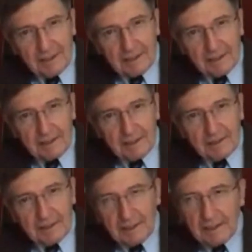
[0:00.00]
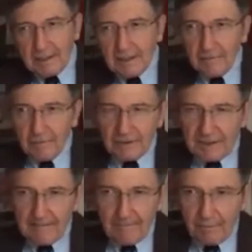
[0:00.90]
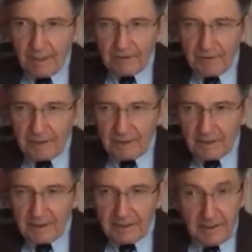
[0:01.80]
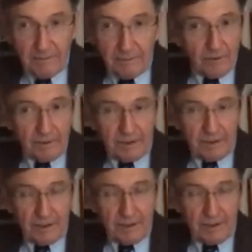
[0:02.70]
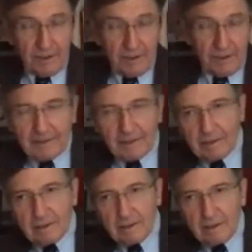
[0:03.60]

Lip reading: things that are clearly with some progress, even though they're not